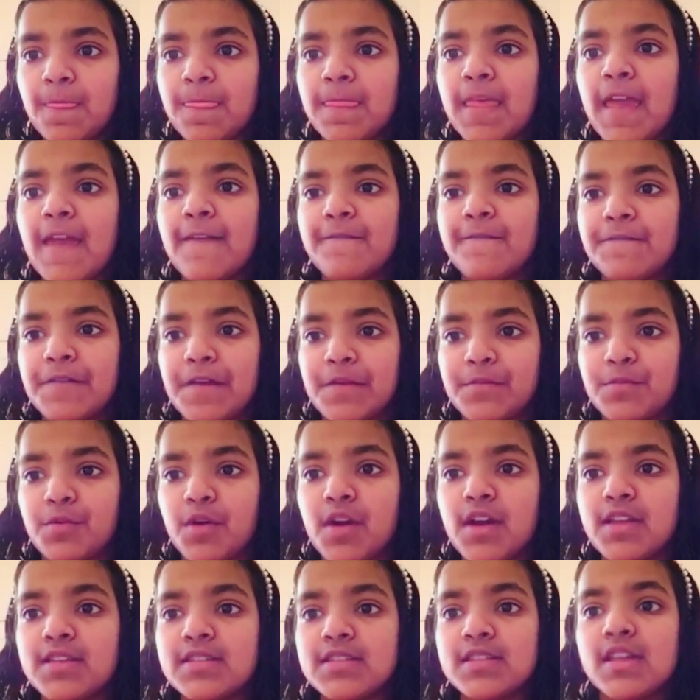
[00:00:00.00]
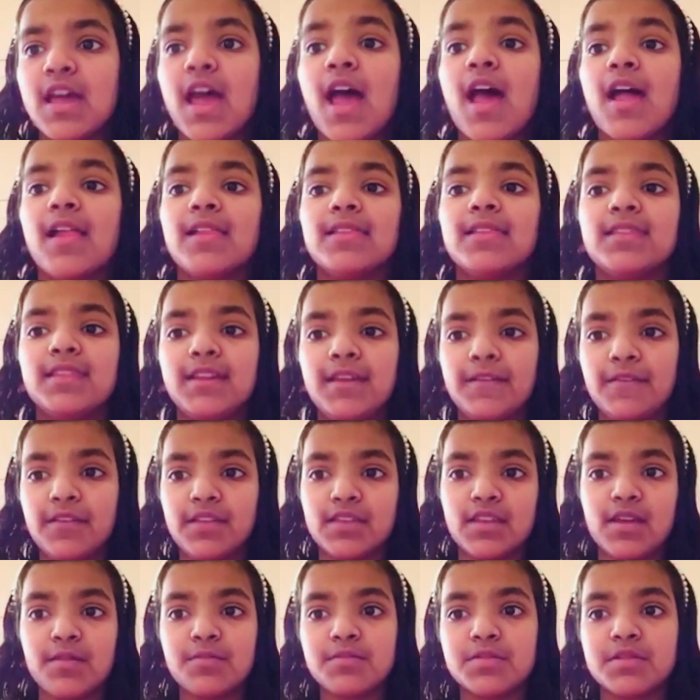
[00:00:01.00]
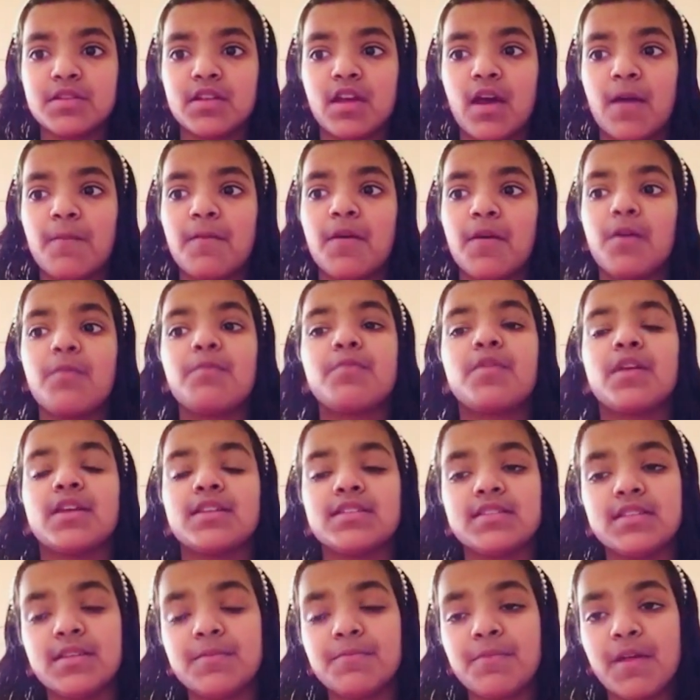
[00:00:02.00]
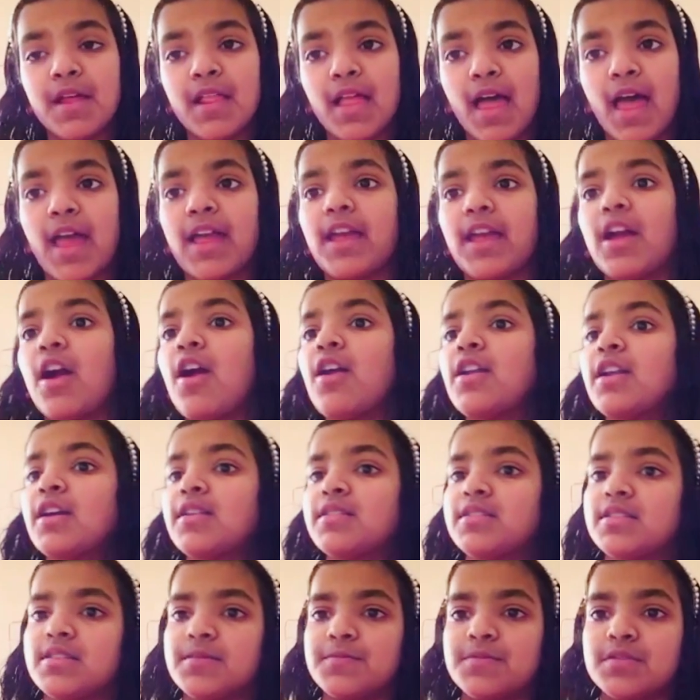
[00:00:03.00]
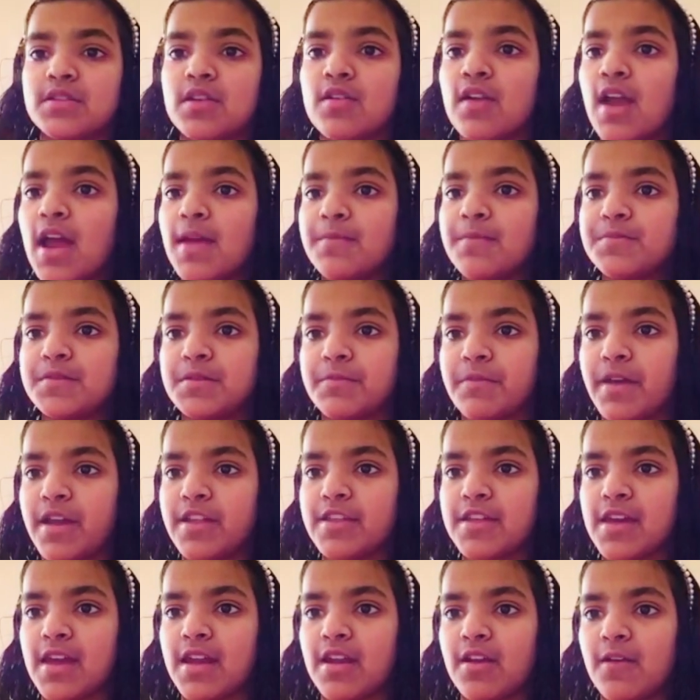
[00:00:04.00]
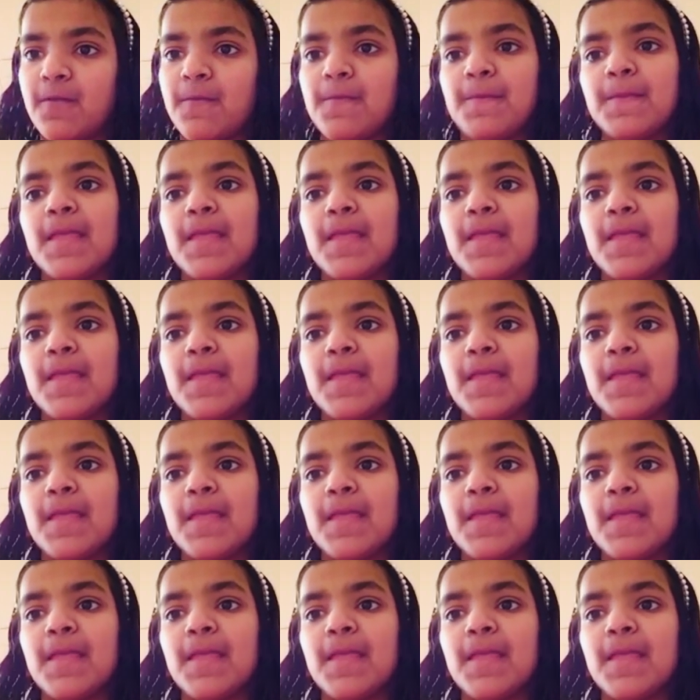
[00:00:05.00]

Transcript: If it was, leave a thumbs up, press the bell icon, and subscribe to my channel.